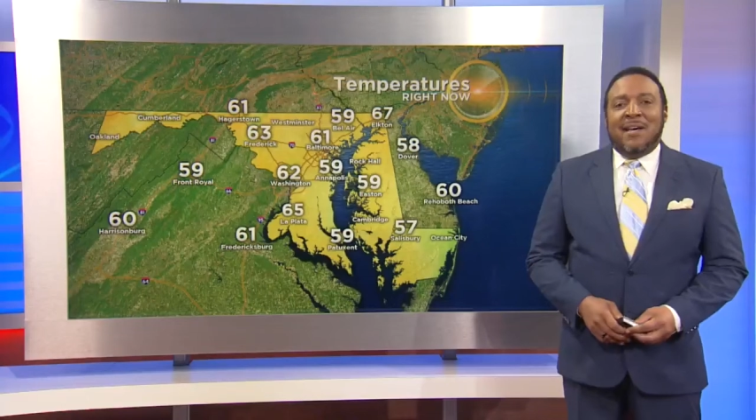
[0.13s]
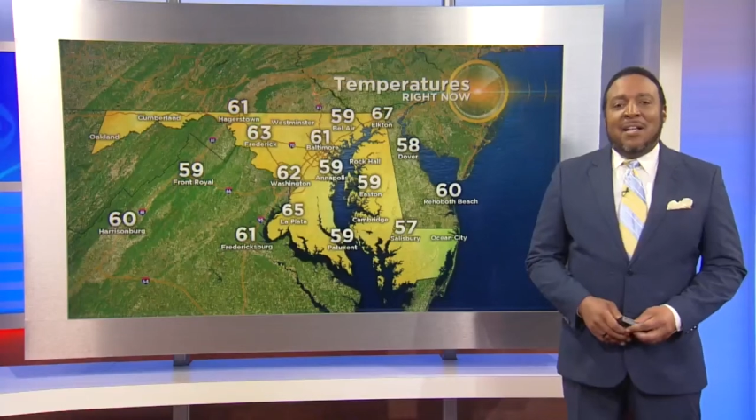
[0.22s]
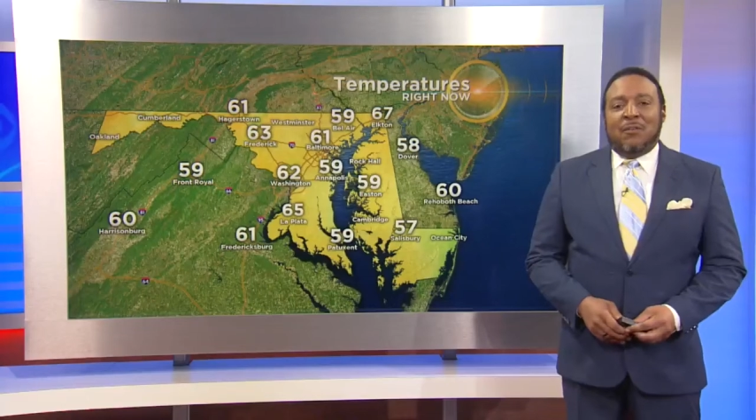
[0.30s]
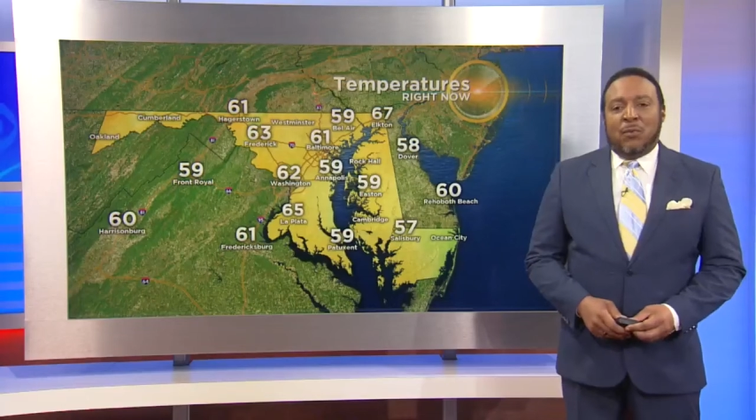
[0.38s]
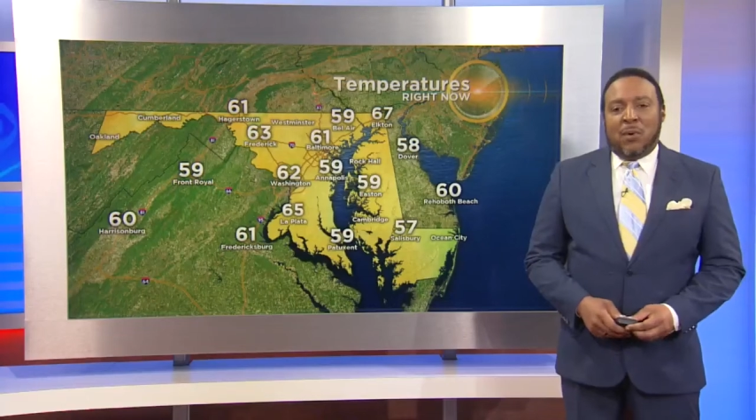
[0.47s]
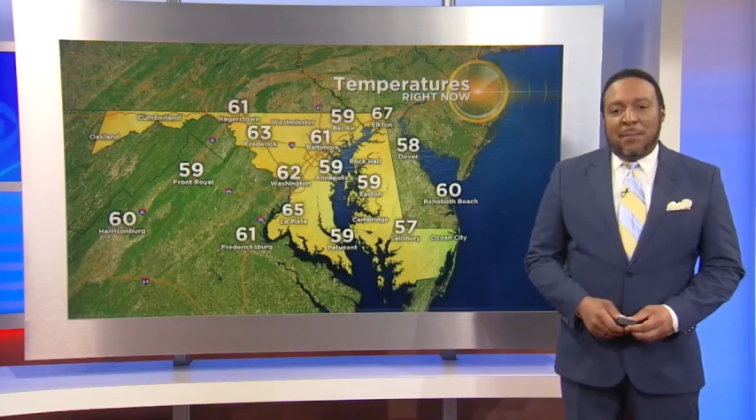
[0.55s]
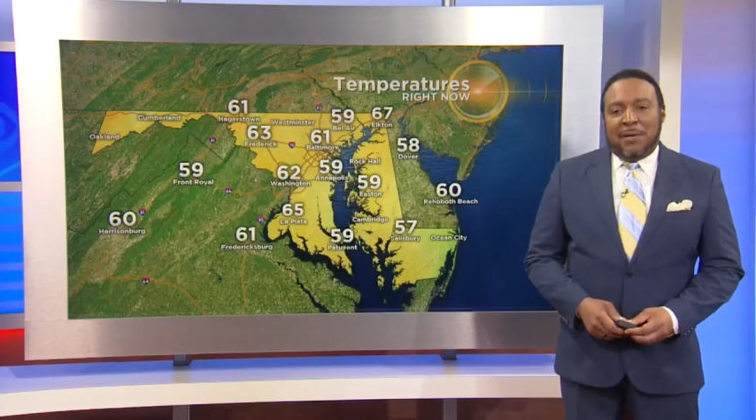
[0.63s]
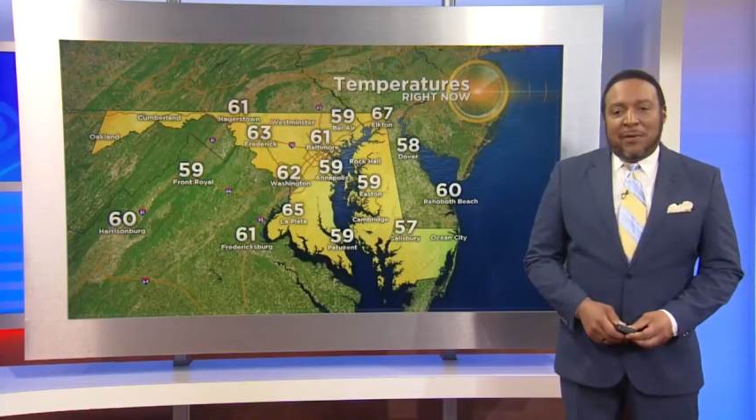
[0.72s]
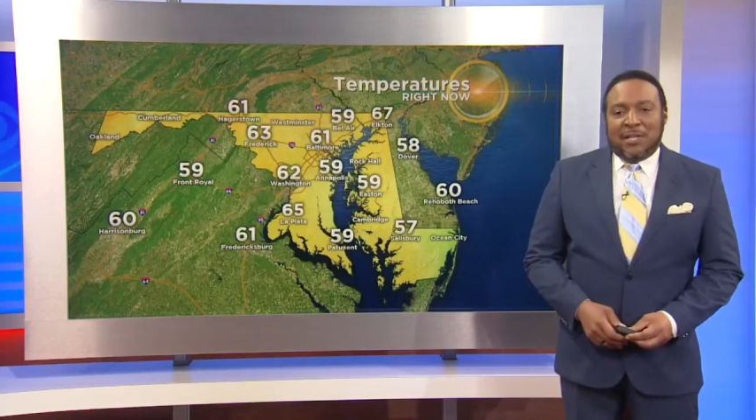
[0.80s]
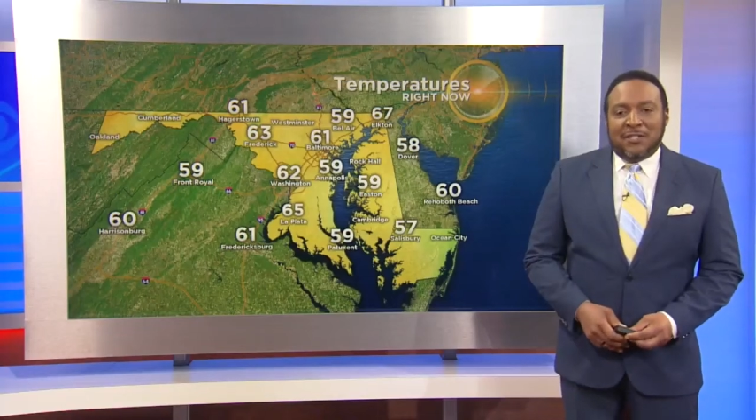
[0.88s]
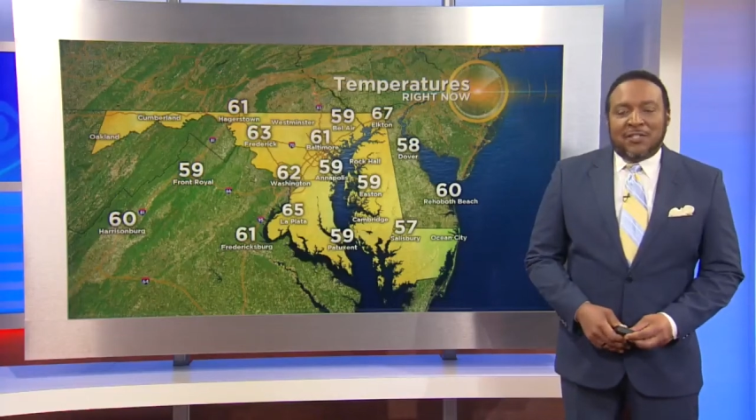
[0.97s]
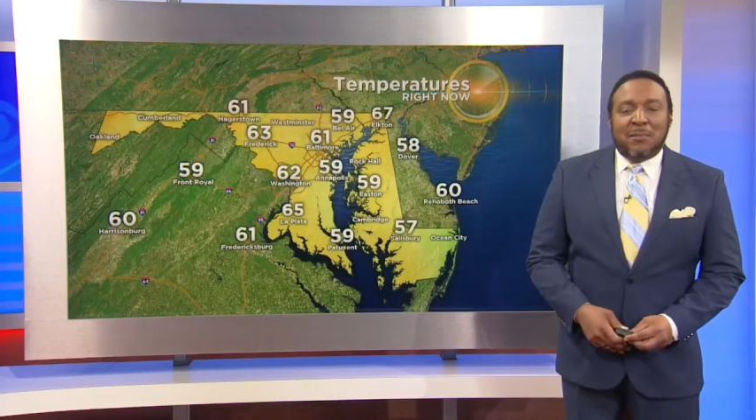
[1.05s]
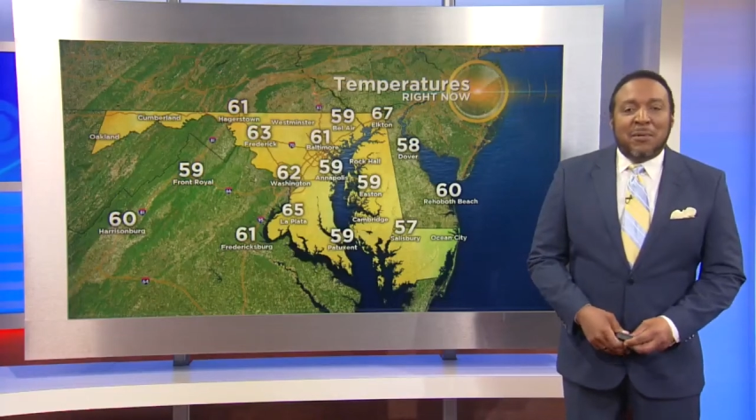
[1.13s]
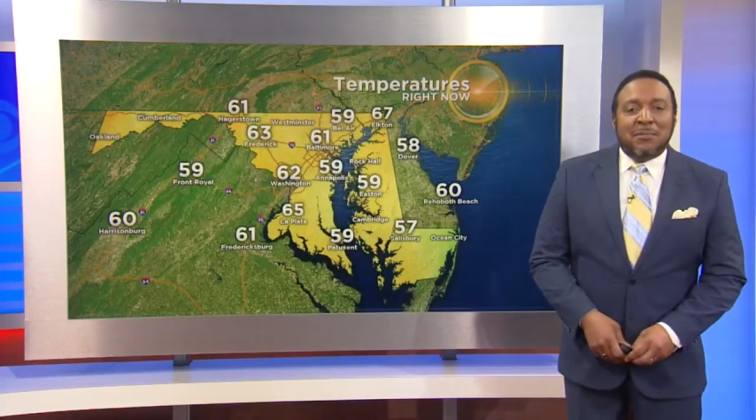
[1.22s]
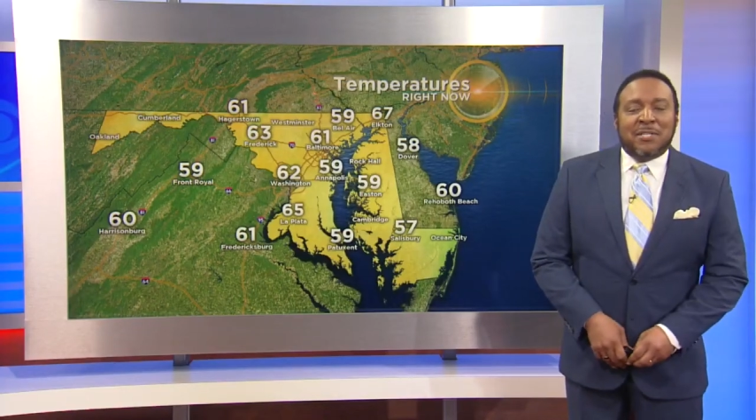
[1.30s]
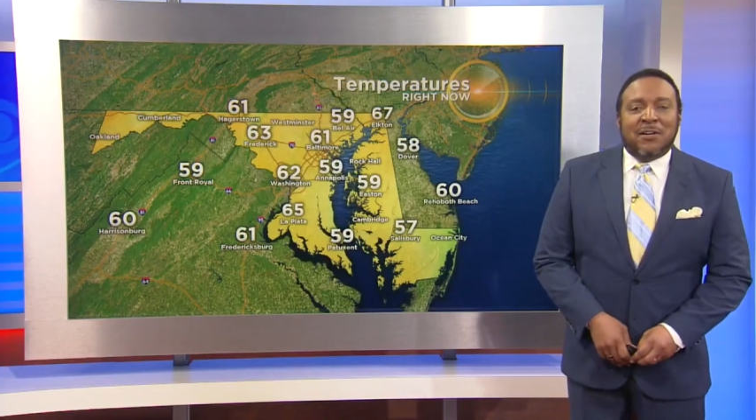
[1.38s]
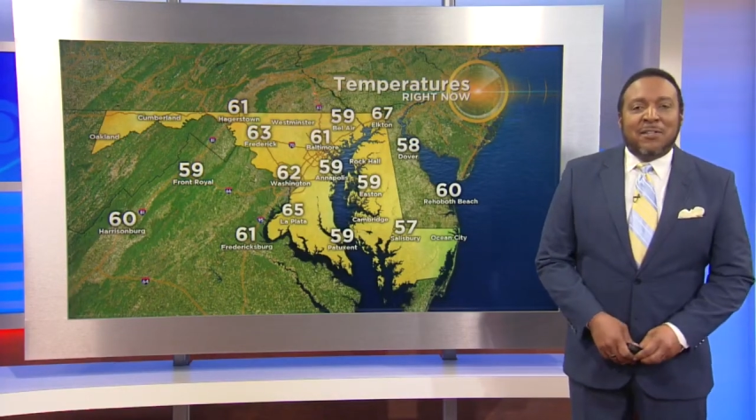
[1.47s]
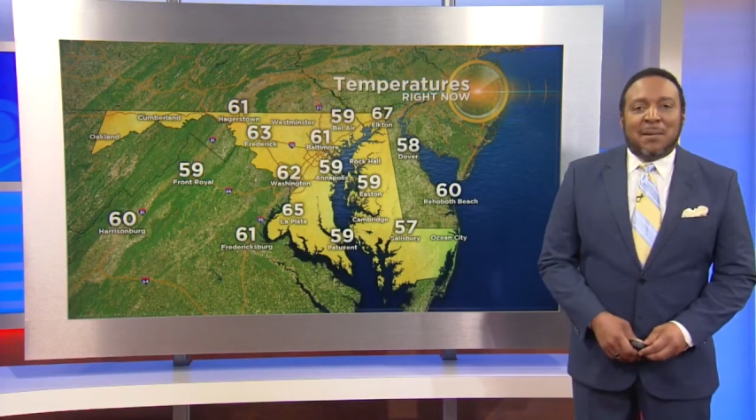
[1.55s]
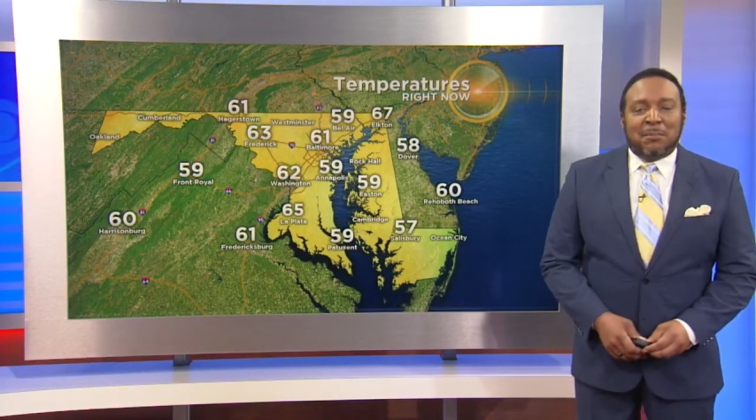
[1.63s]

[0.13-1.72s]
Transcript: Hello, everyone. Meteorologist Tim Williams here on